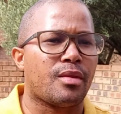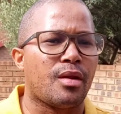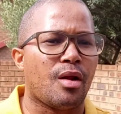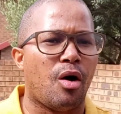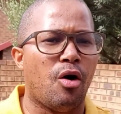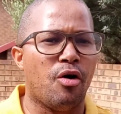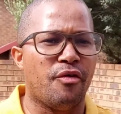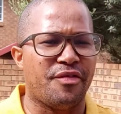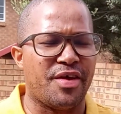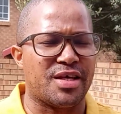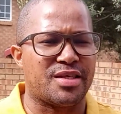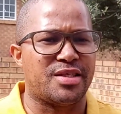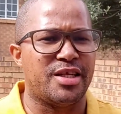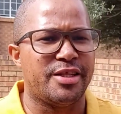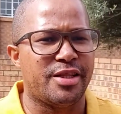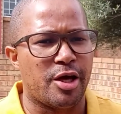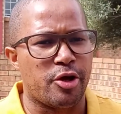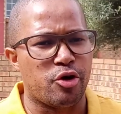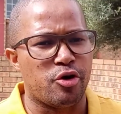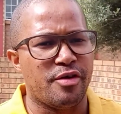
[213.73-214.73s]
obviously
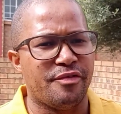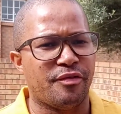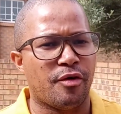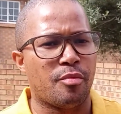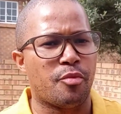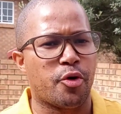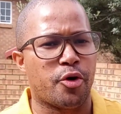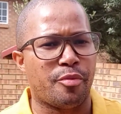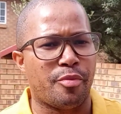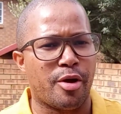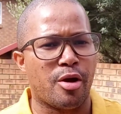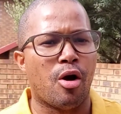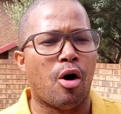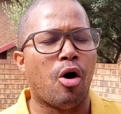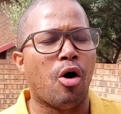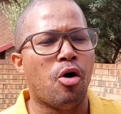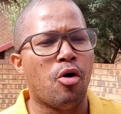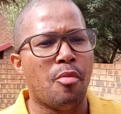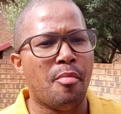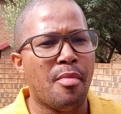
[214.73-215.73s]
the uniform would be at
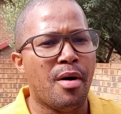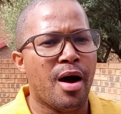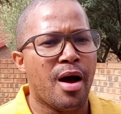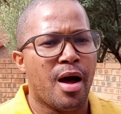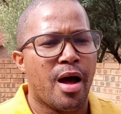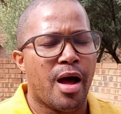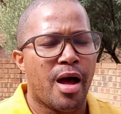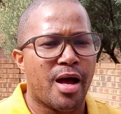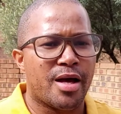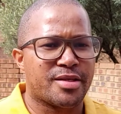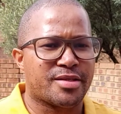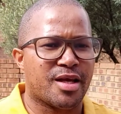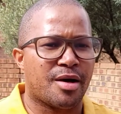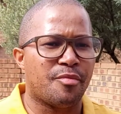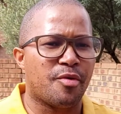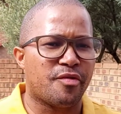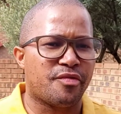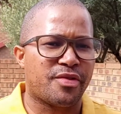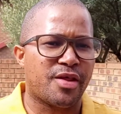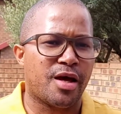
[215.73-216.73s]
home, some
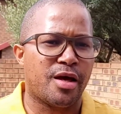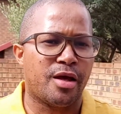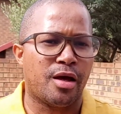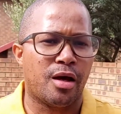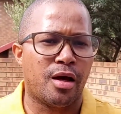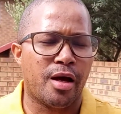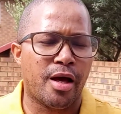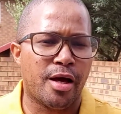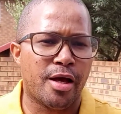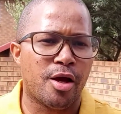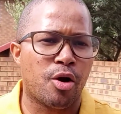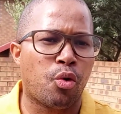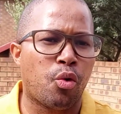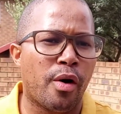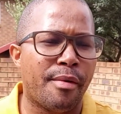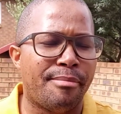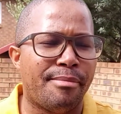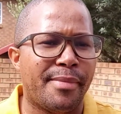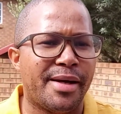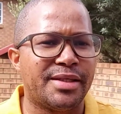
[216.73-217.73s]
of the
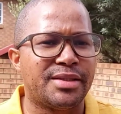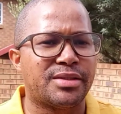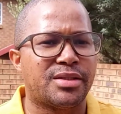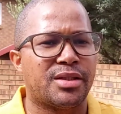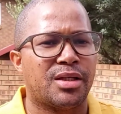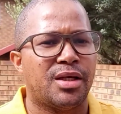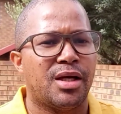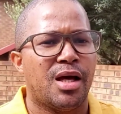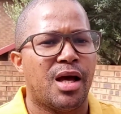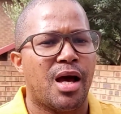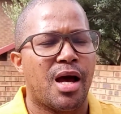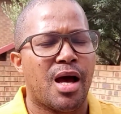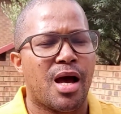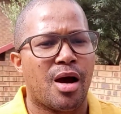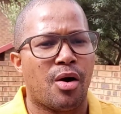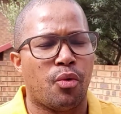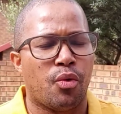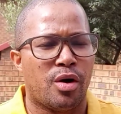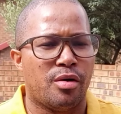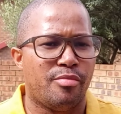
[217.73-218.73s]
equipment
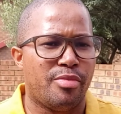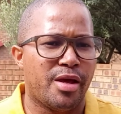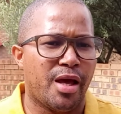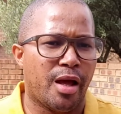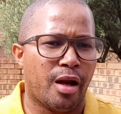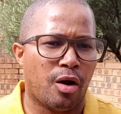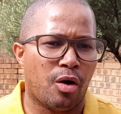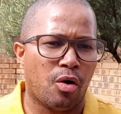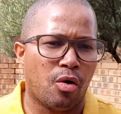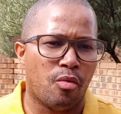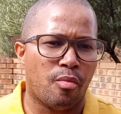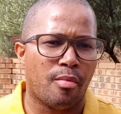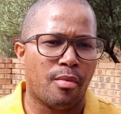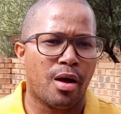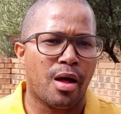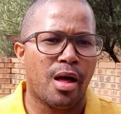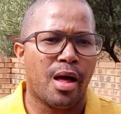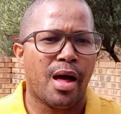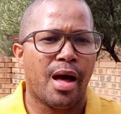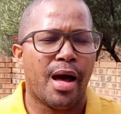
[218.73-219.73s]
will be at home.
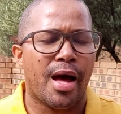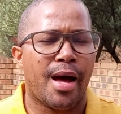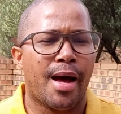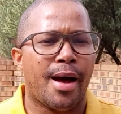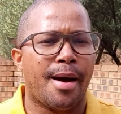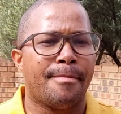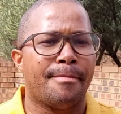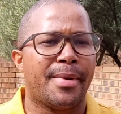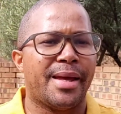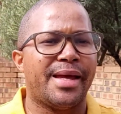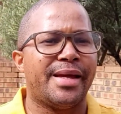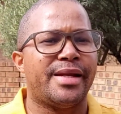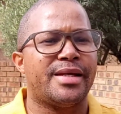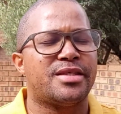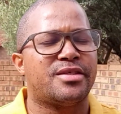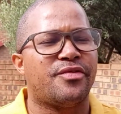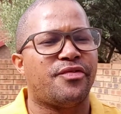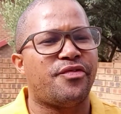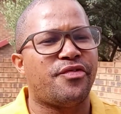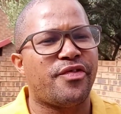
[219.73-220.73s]
It
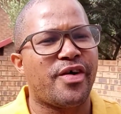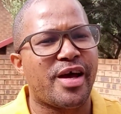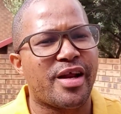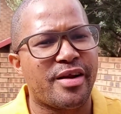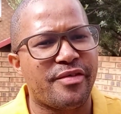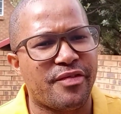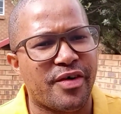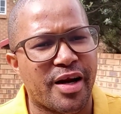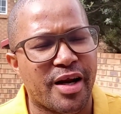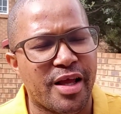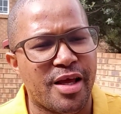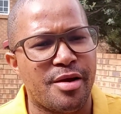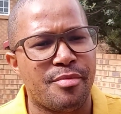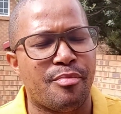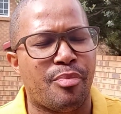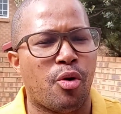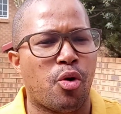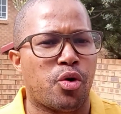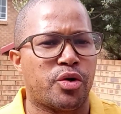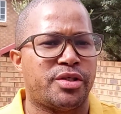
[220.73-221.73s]
is very
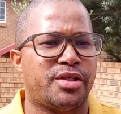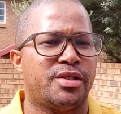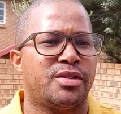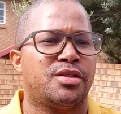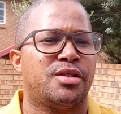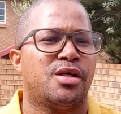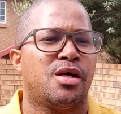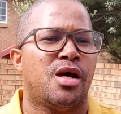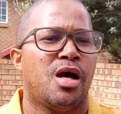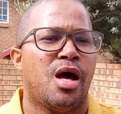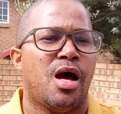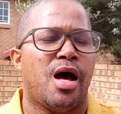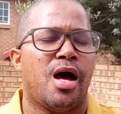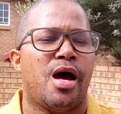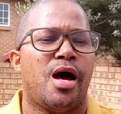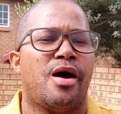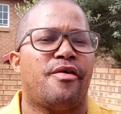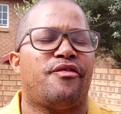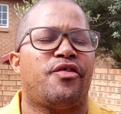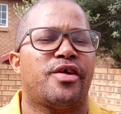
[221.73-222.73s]
important
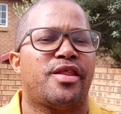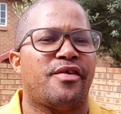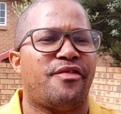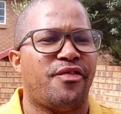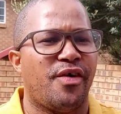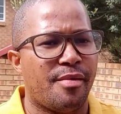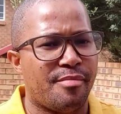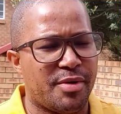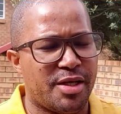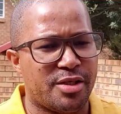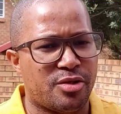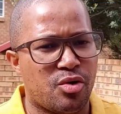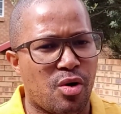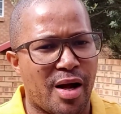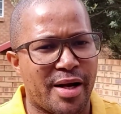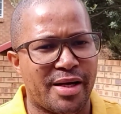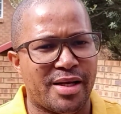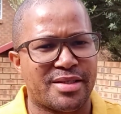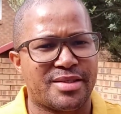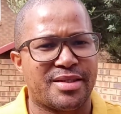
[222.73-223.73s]
for the family to
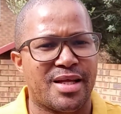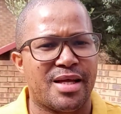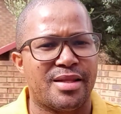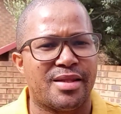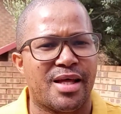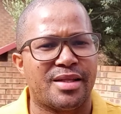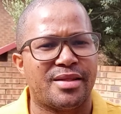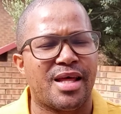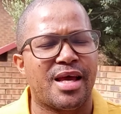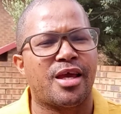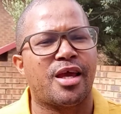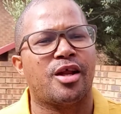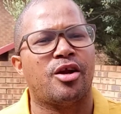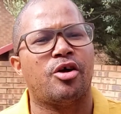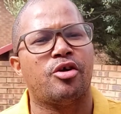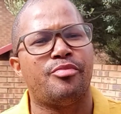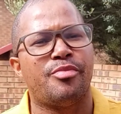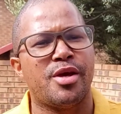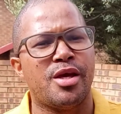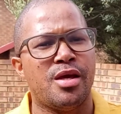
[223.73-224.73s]
understand that they
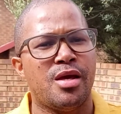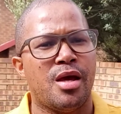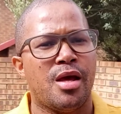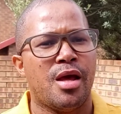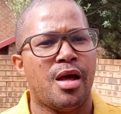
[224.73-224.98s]
cannot be